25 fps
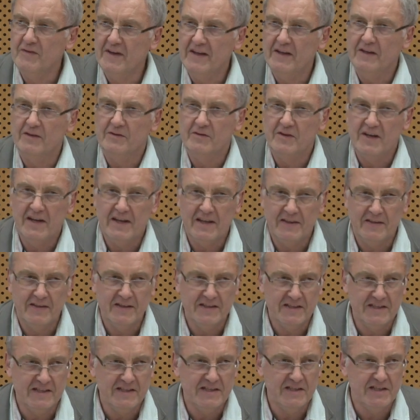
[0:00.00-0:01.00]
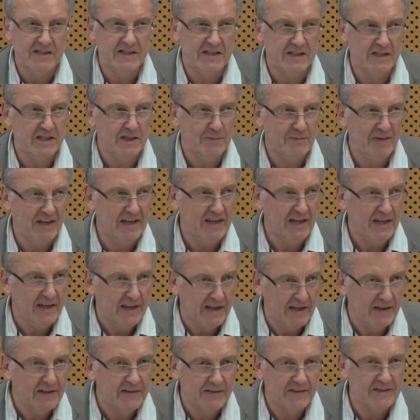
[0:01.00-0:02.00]
feel, really, this is just the
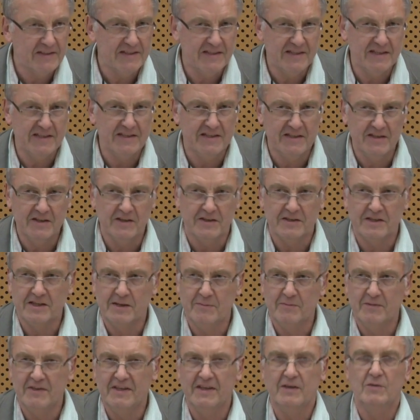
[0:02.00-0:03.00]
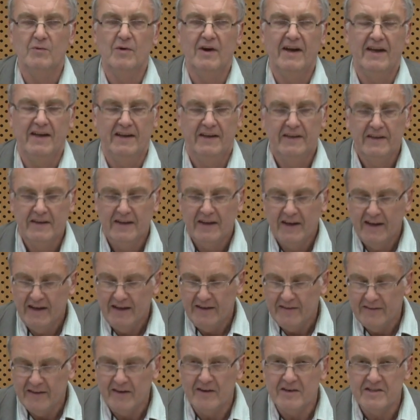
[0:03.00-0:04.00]
beginning. This is not something where
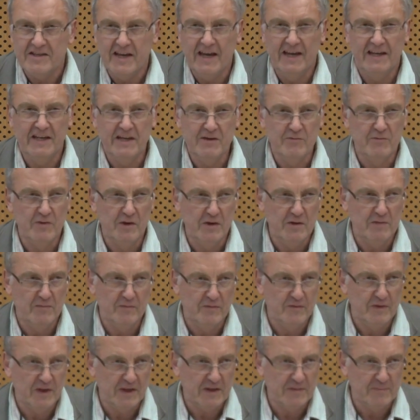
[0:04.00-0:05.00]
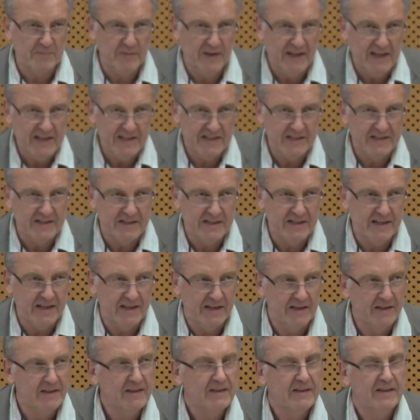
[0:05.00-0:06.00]
there is any room for
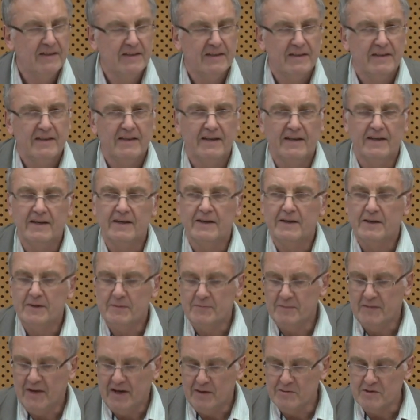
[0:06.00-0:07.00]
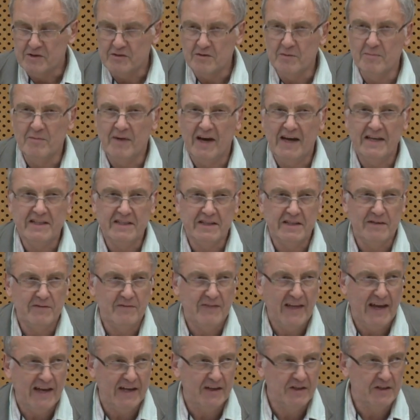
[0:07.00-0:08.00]
complacency. I was reminded
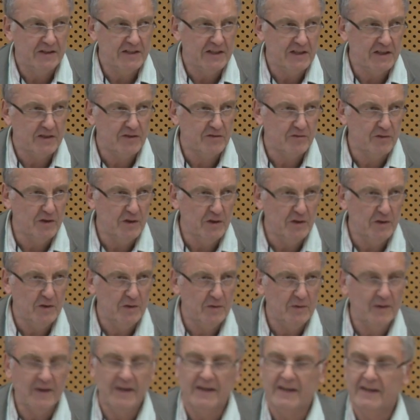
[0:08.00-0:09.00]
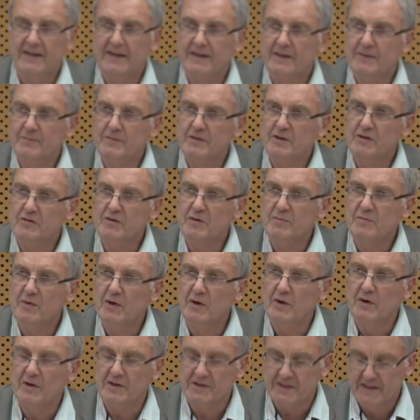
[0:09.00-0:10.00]
of that looking through the
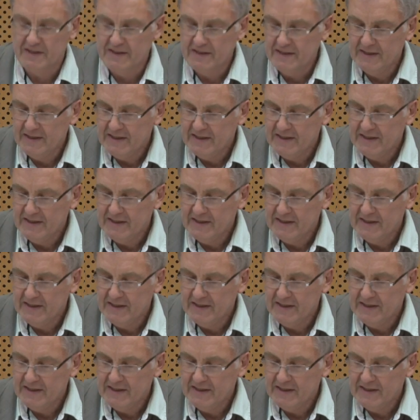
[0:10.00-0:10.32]
report